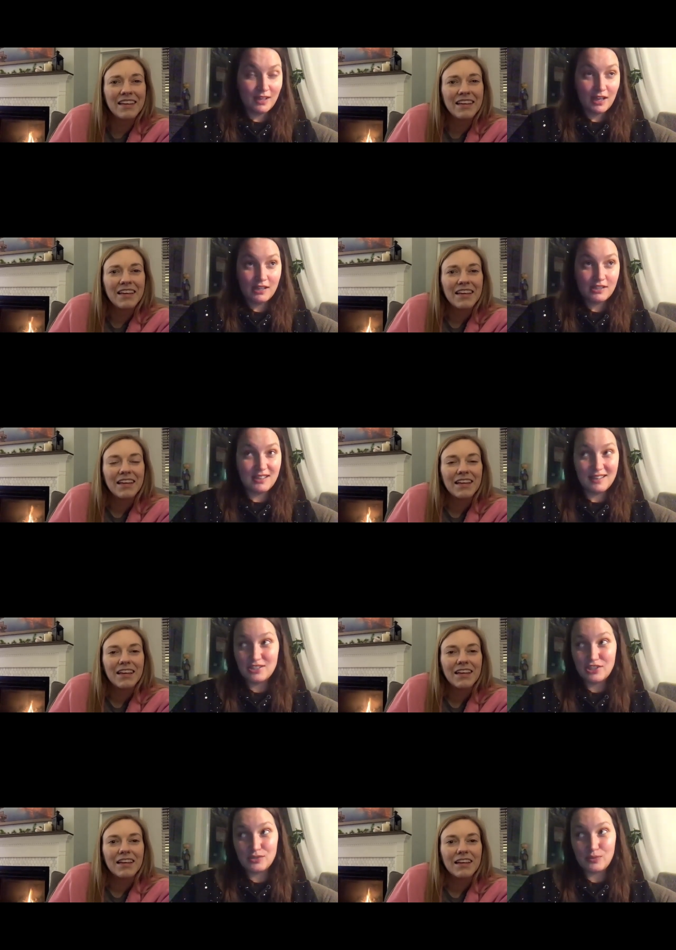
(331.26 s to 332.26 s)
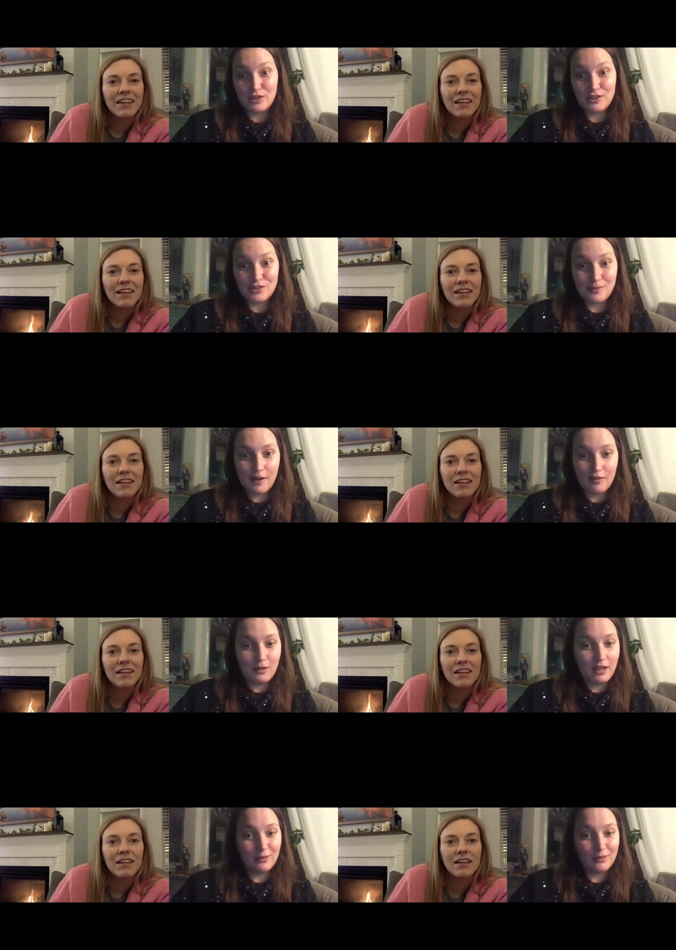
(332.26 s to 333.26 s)
Speaker 1: I guess like she's willing to jump out of a
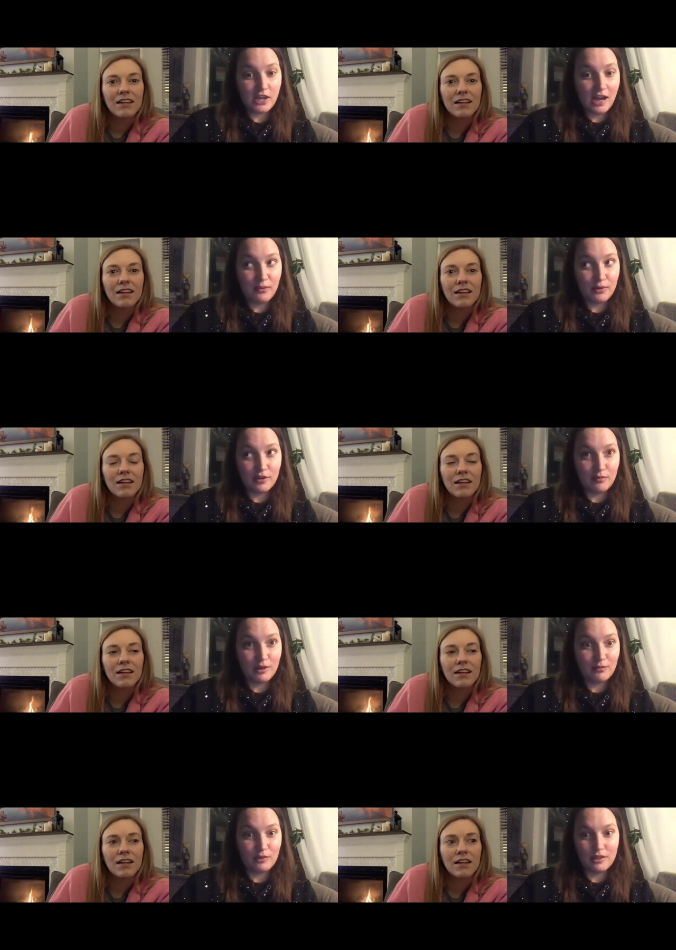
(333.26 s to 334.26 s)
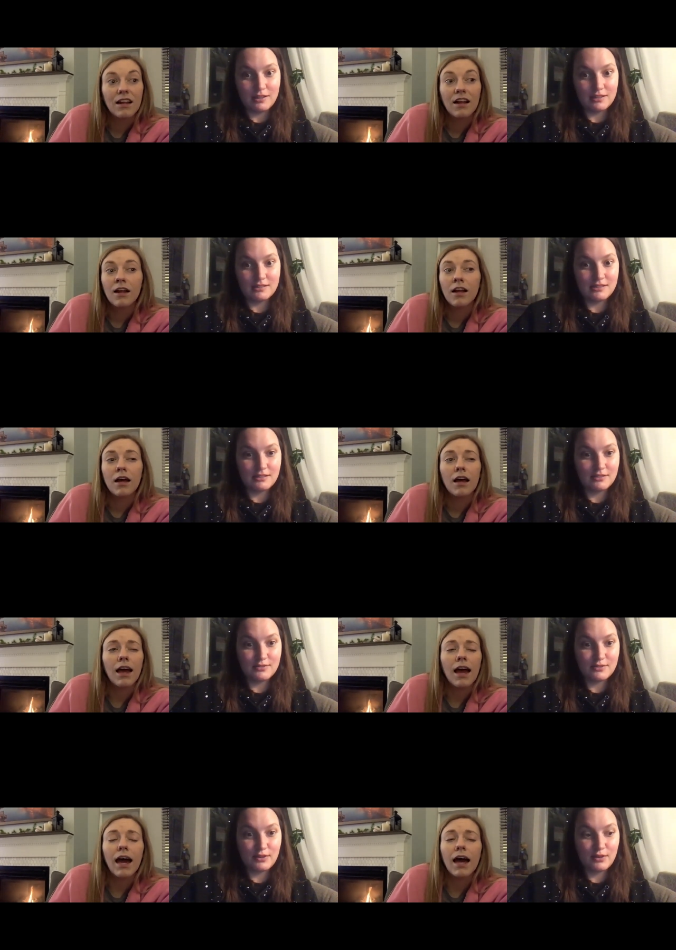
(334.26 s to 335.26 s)
plane, which I wouldn't have been willing to do. So.
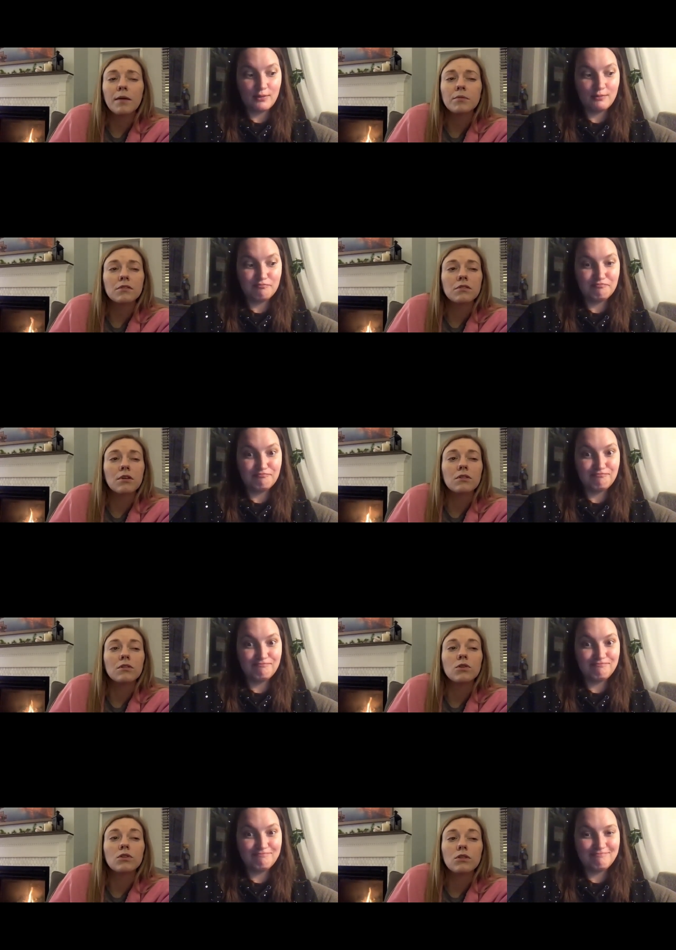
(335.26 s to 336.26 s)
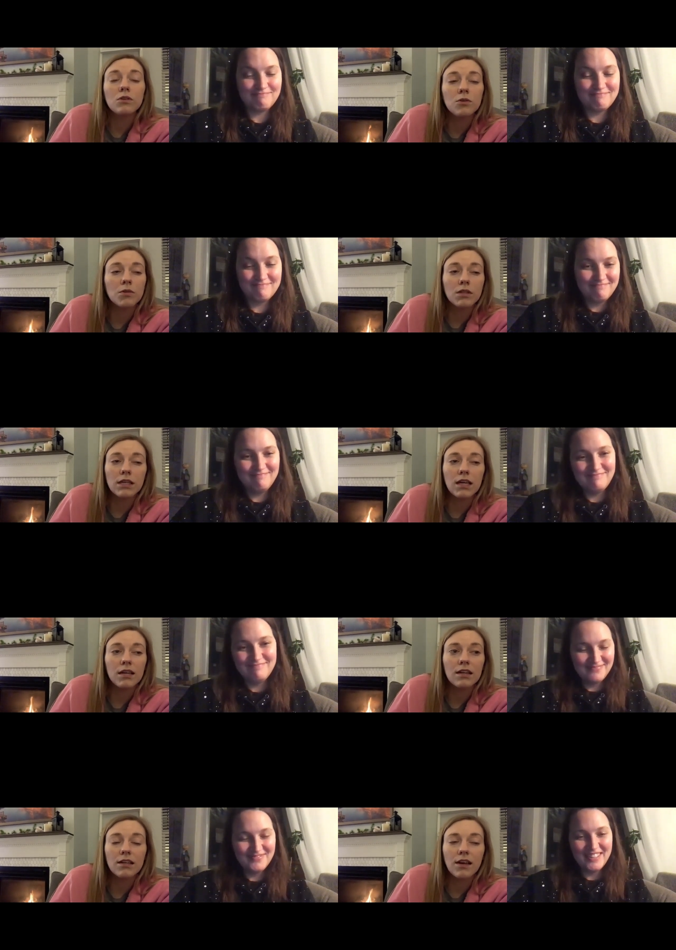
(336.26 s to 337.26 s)
Absolutely
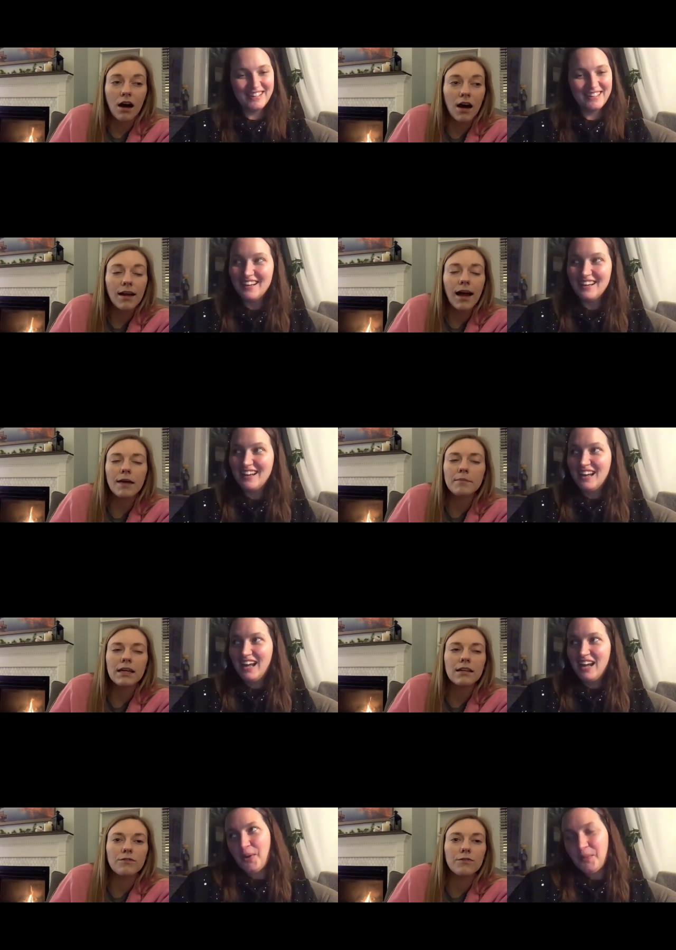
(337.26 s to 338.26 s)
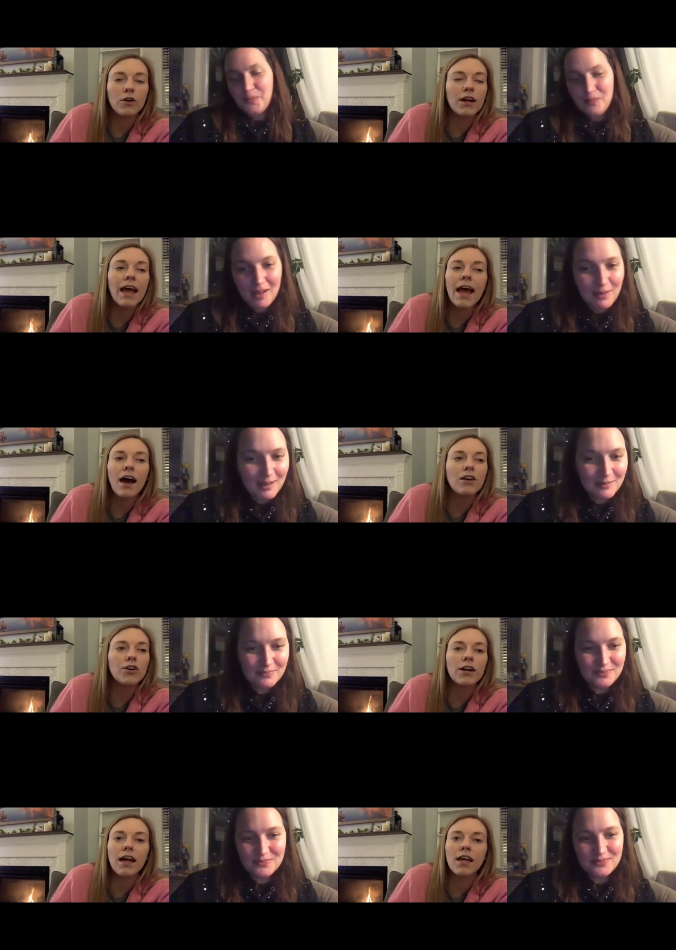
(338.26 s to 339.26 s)
not. I mean, for under
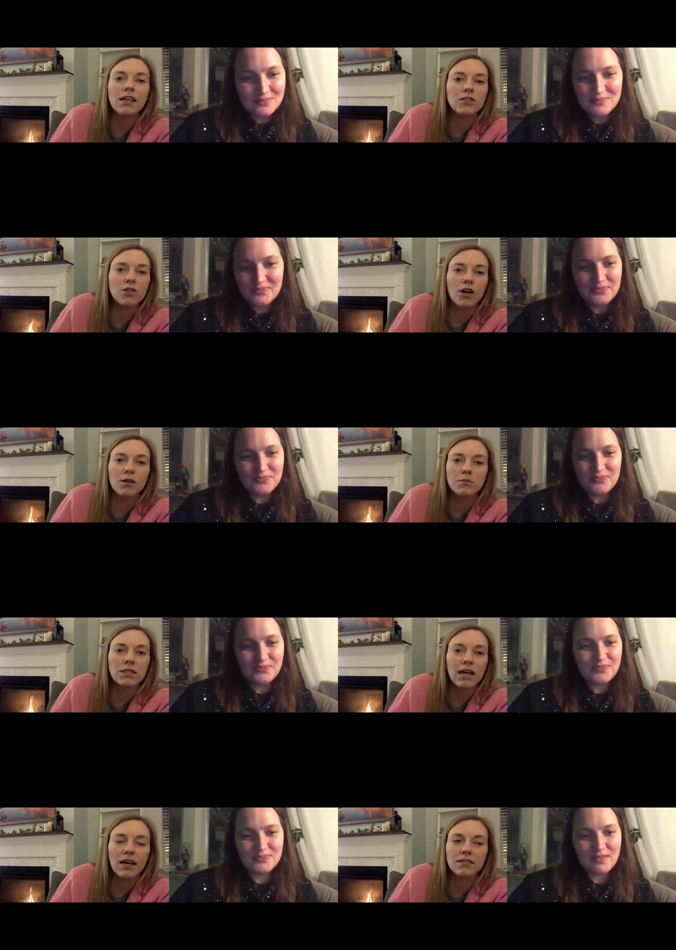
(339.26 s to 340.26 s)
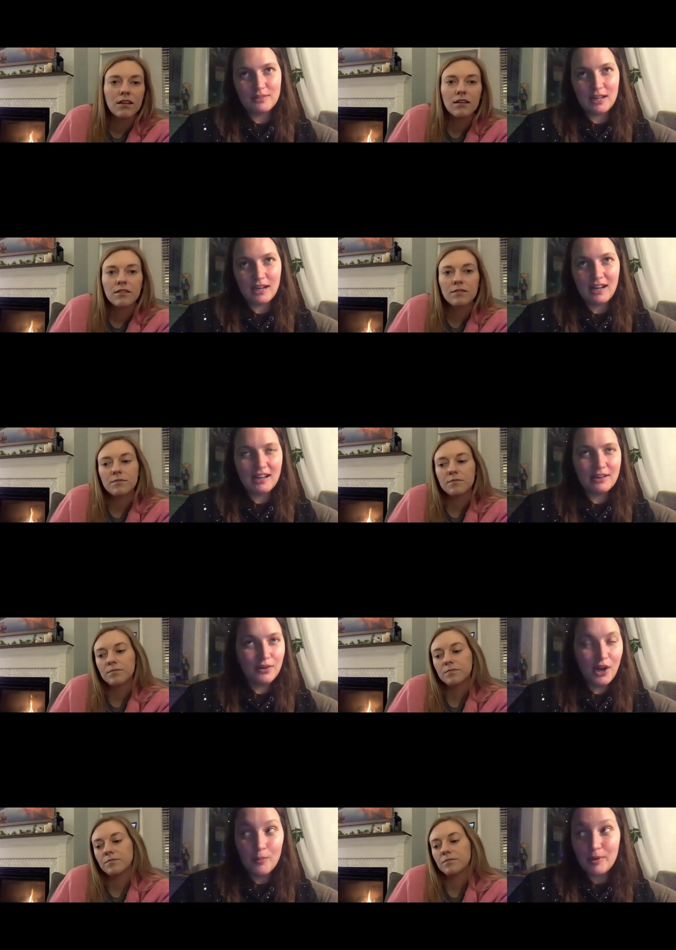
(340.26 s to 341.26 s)
any circumstance circumstance? I, I, don't
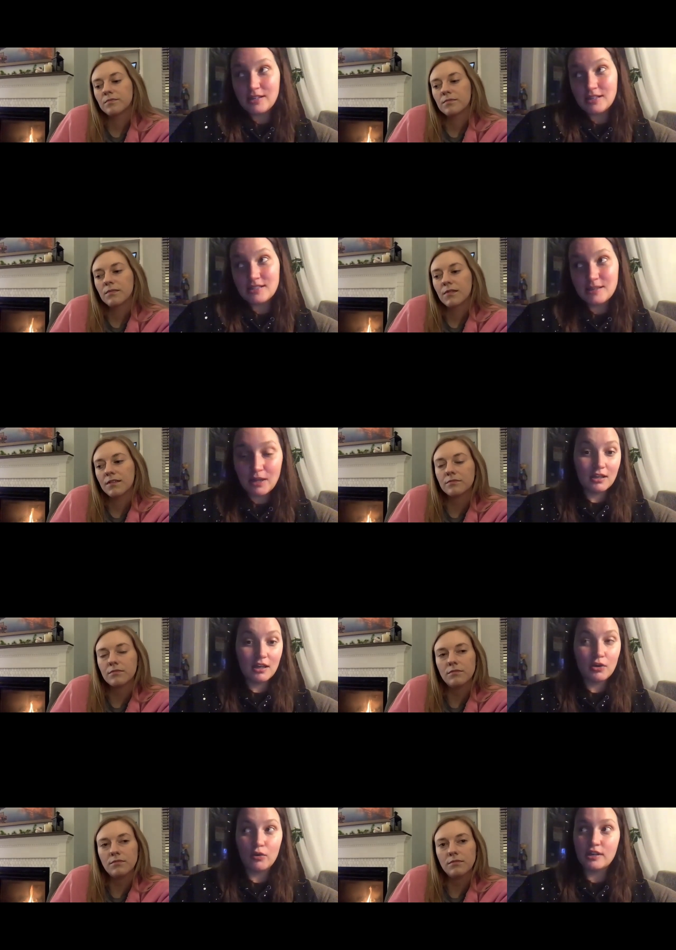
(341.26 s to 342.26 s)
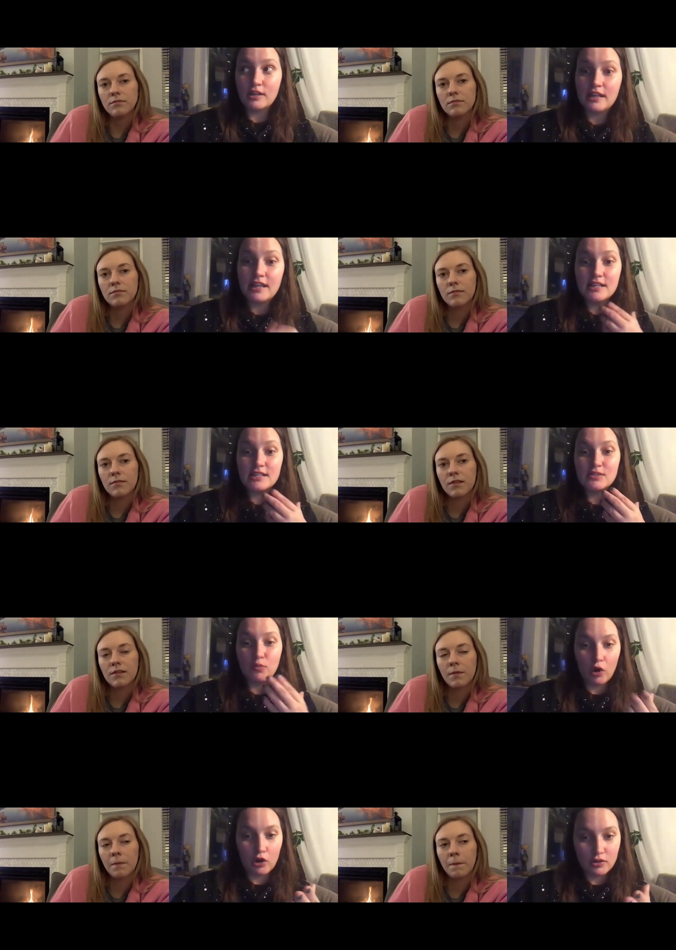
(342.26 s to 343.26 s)
know, but it does seem like, according to his
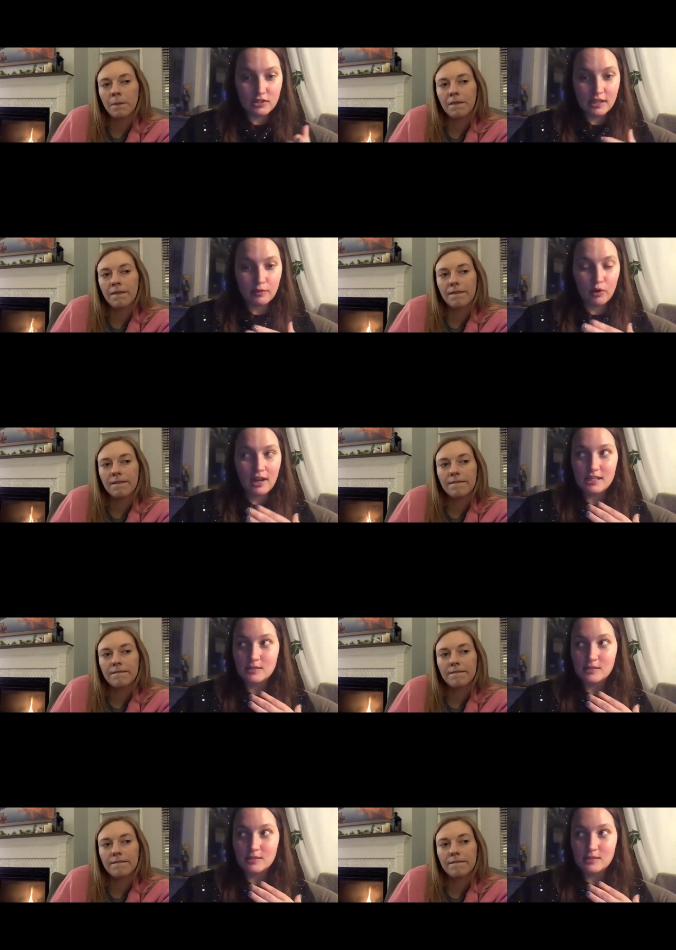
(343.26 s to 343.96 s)
words and what has